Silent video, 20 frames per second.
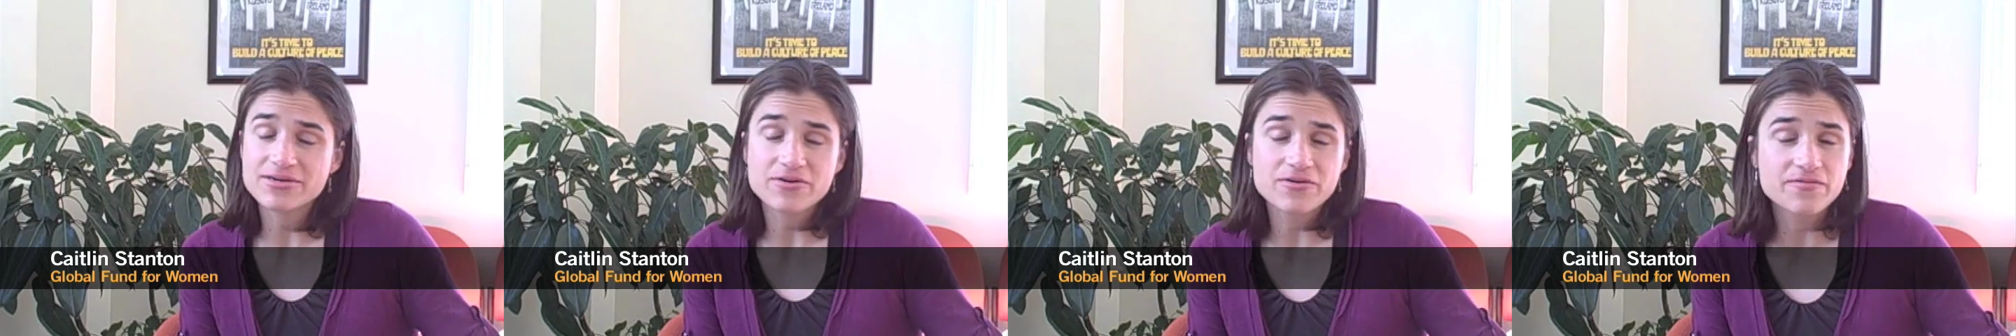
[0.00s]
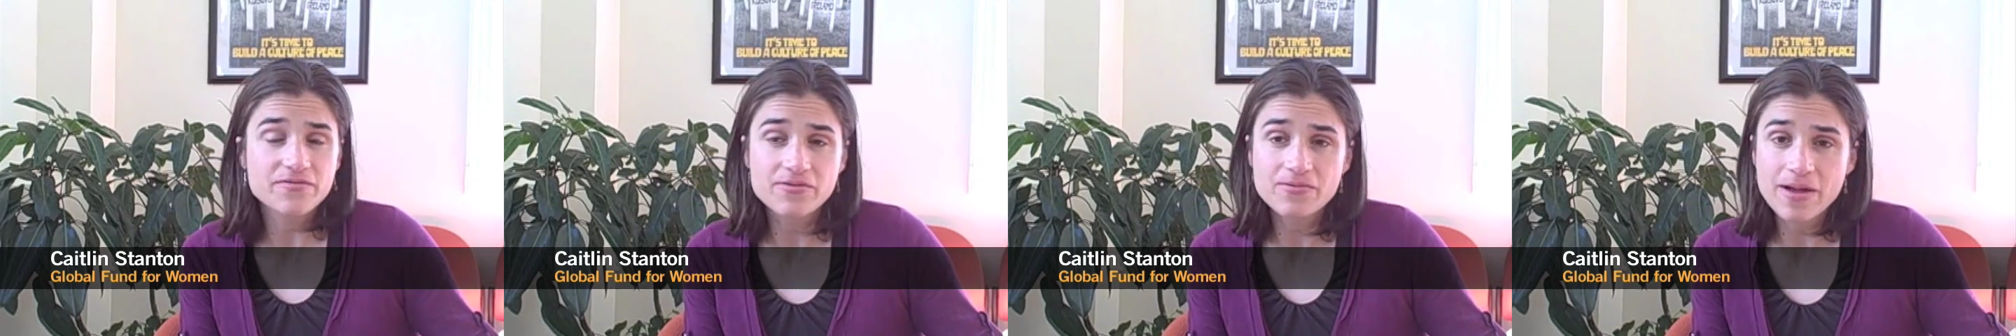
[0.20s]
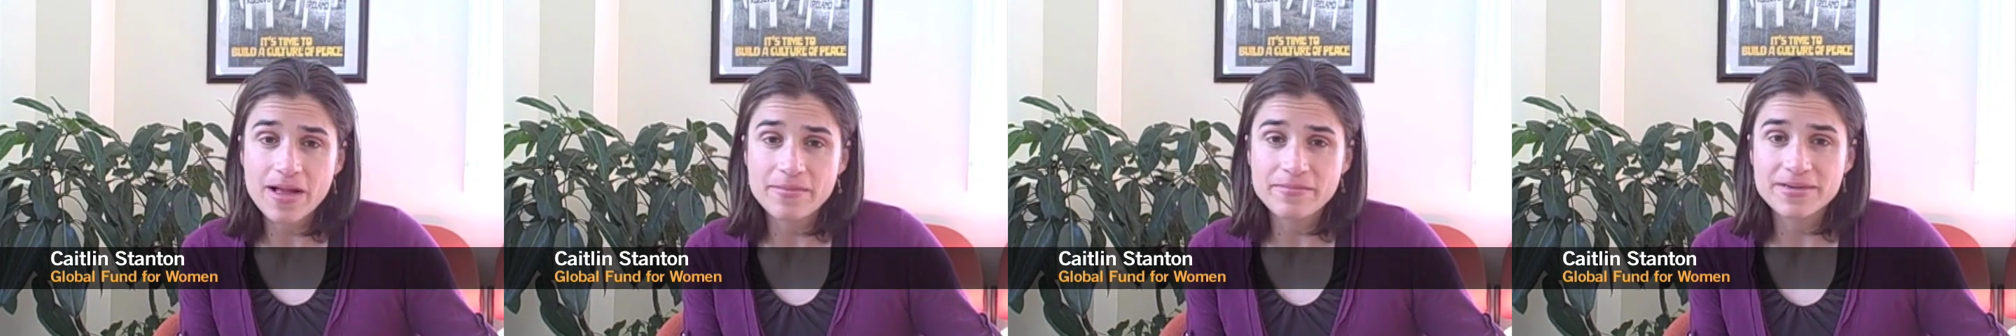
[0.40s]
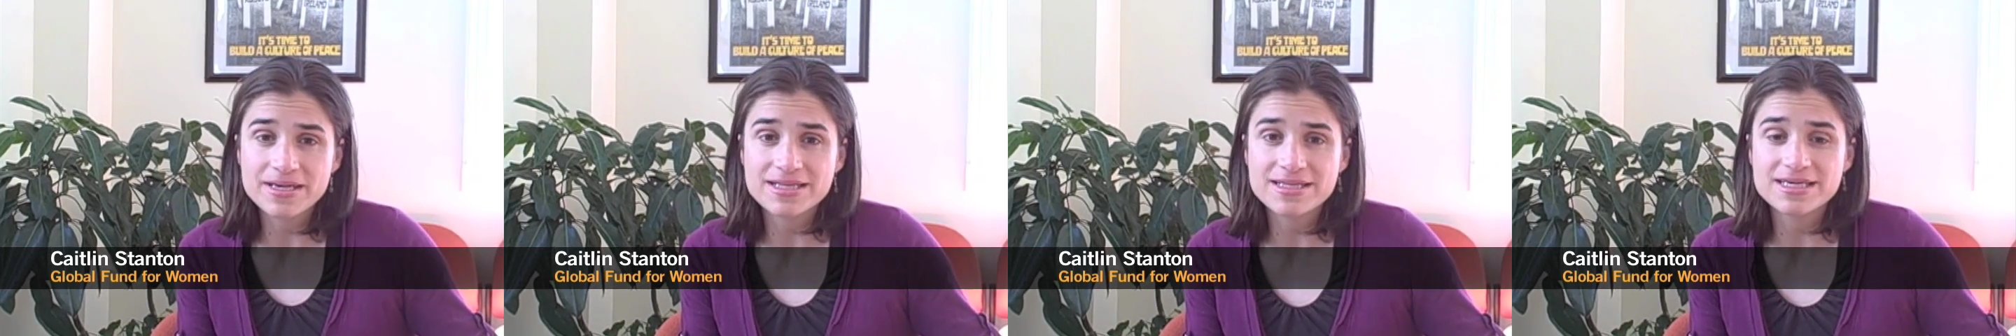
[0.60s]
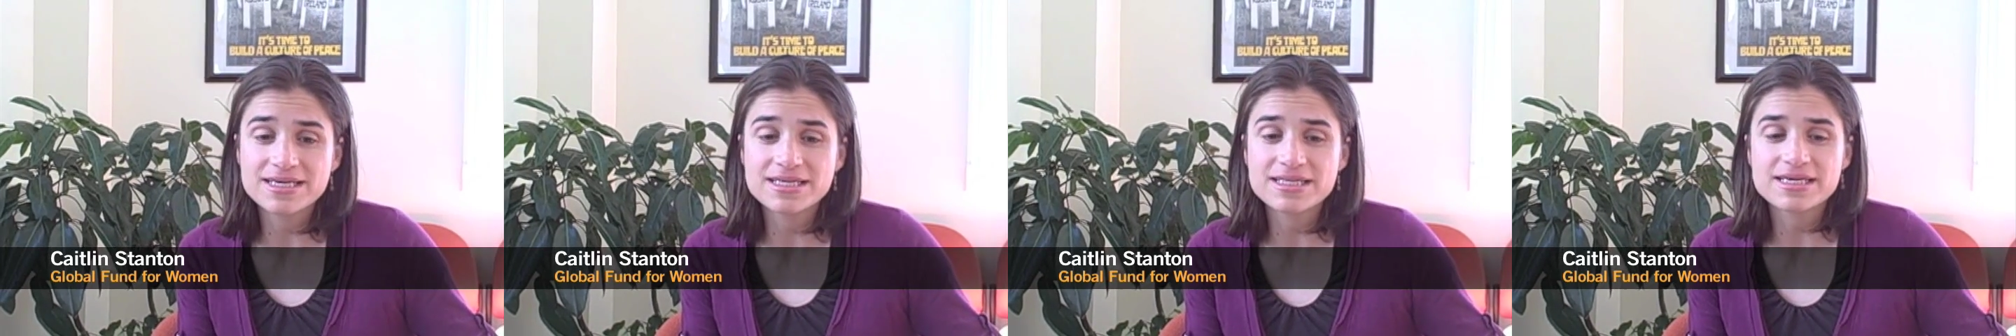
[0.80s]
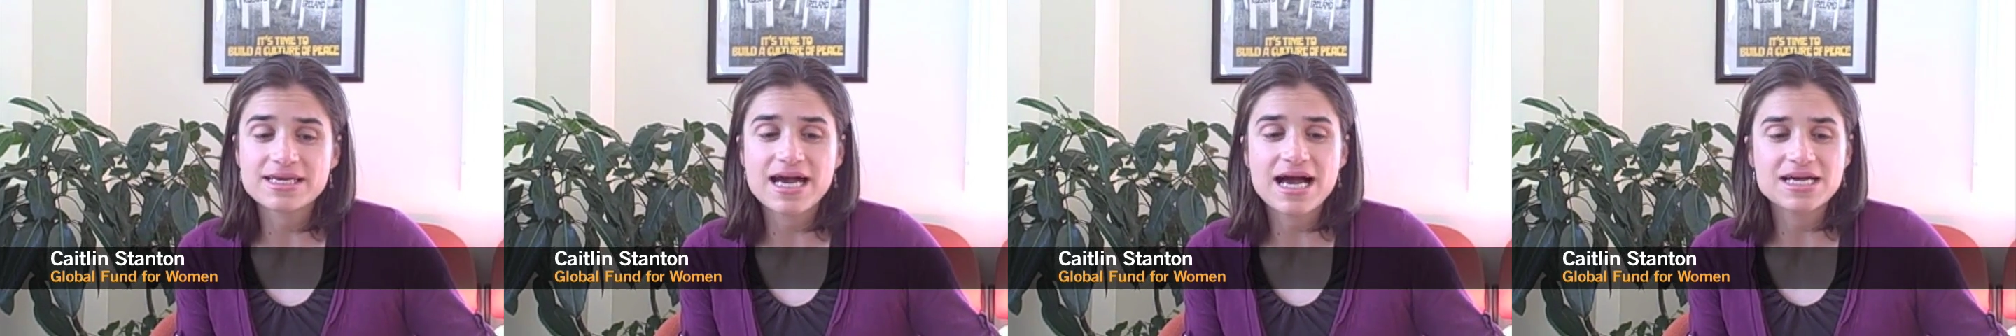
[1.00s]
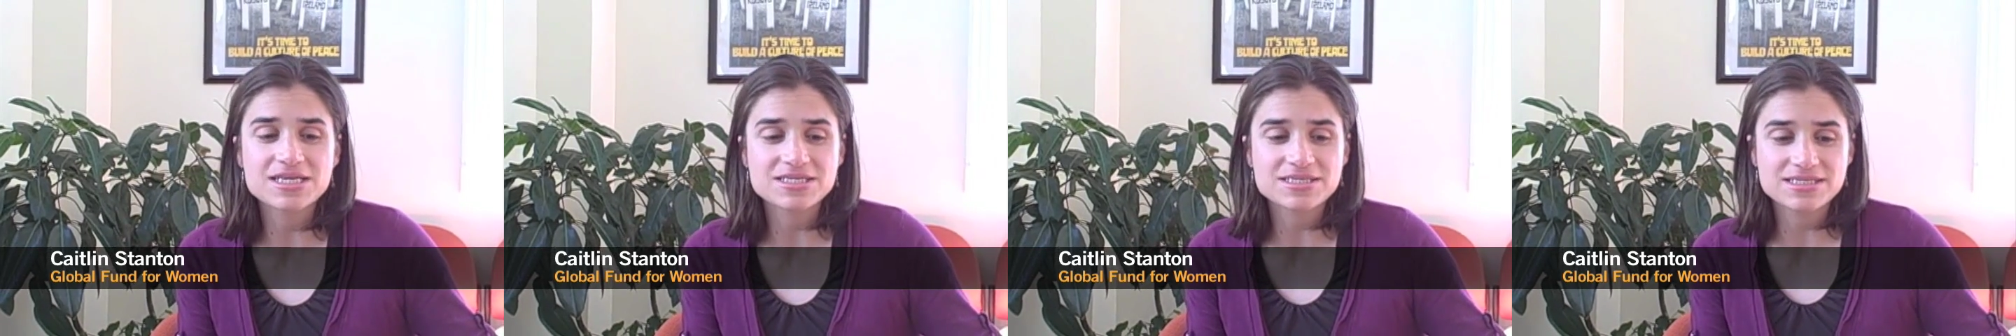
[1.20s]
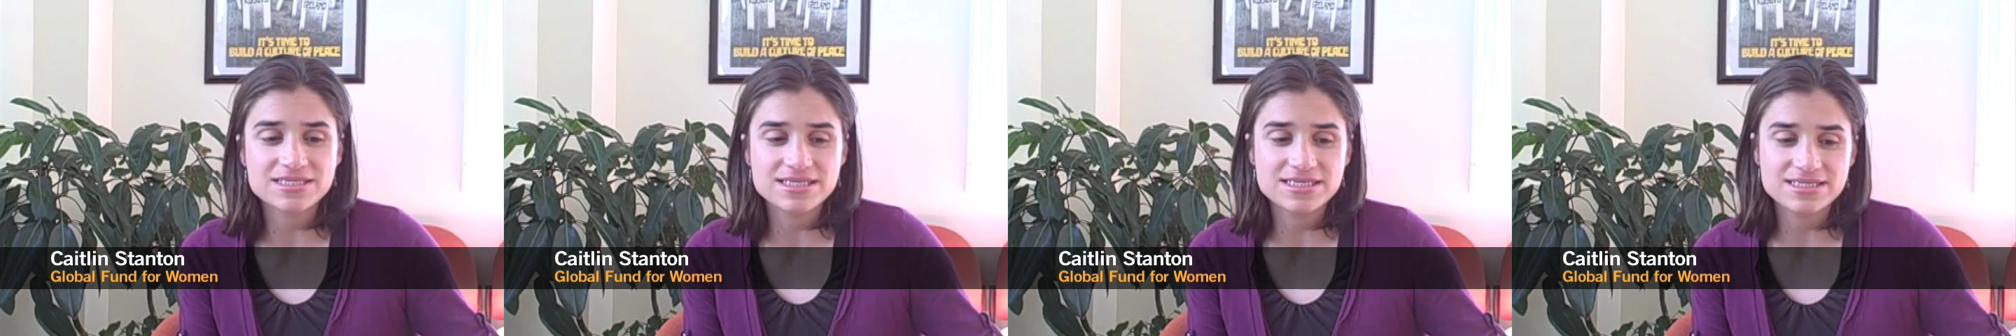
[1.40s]
are overwhelmingly the
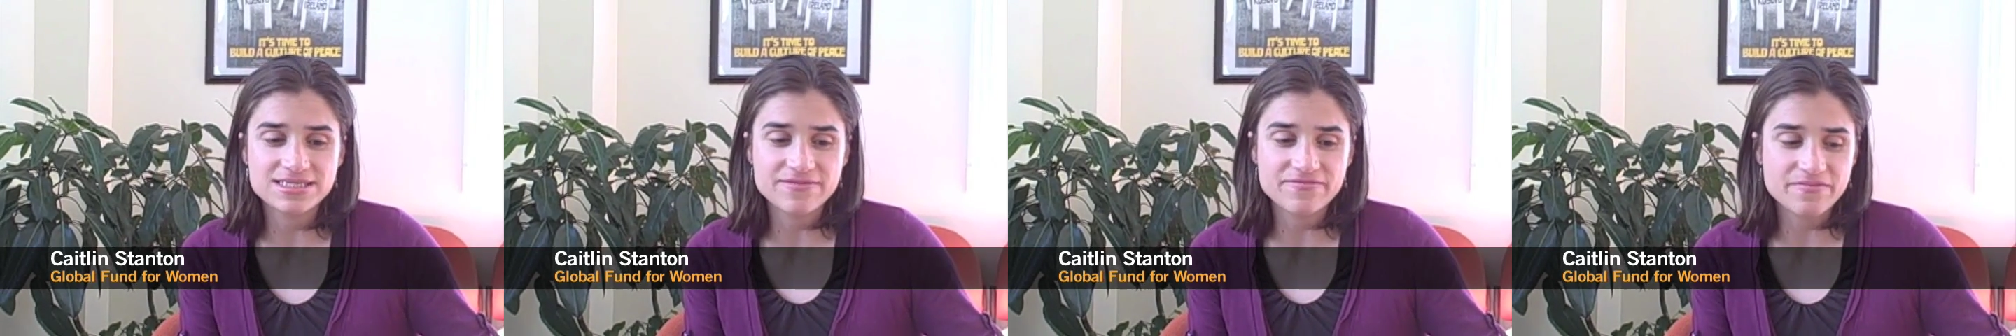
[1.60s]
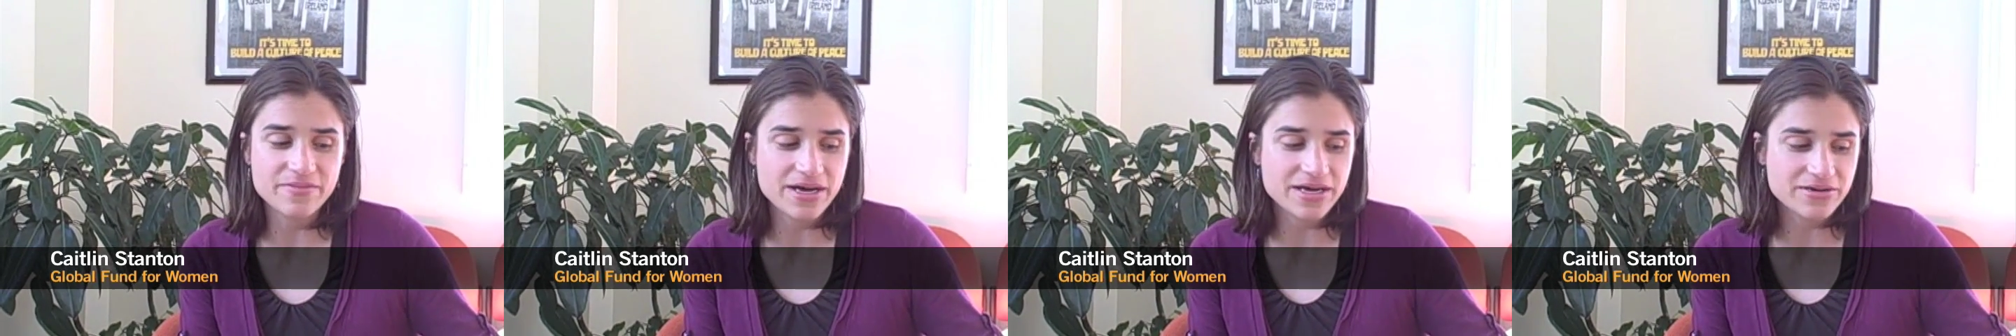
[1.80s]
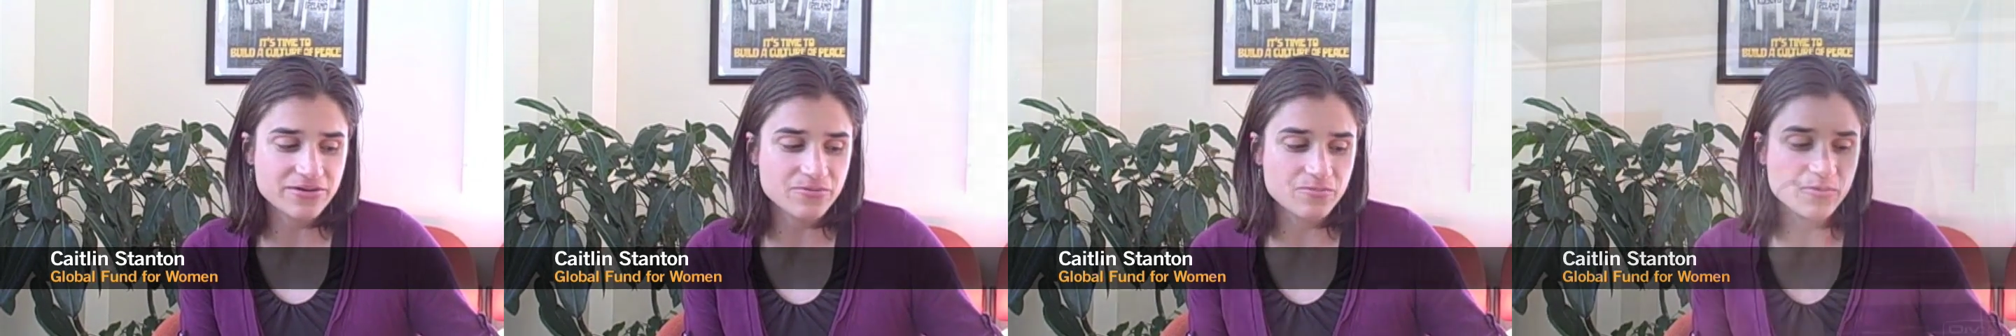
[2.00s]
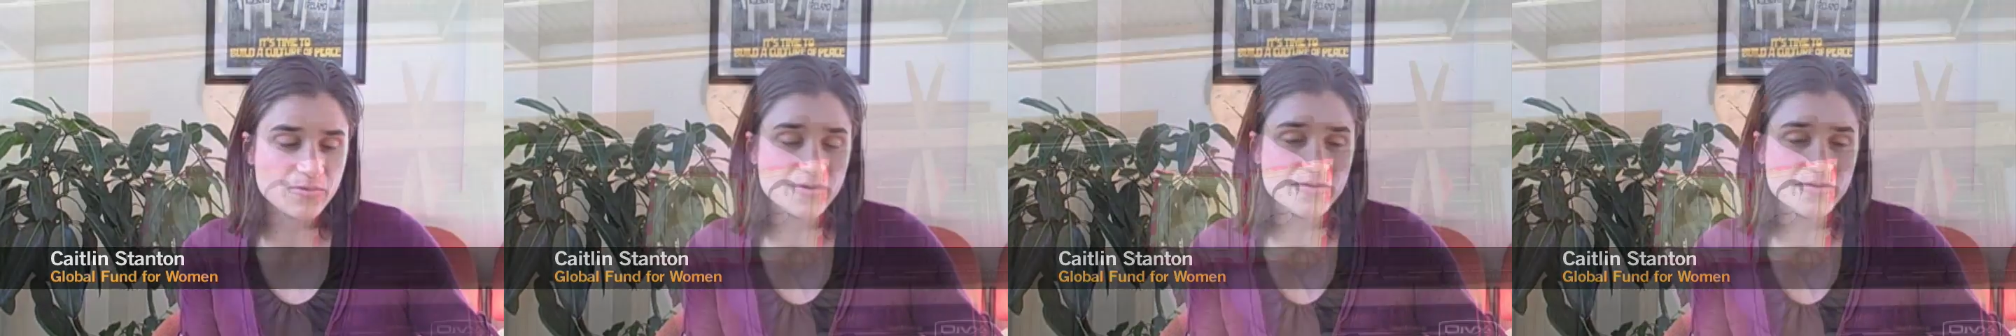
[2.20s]
casualties of modern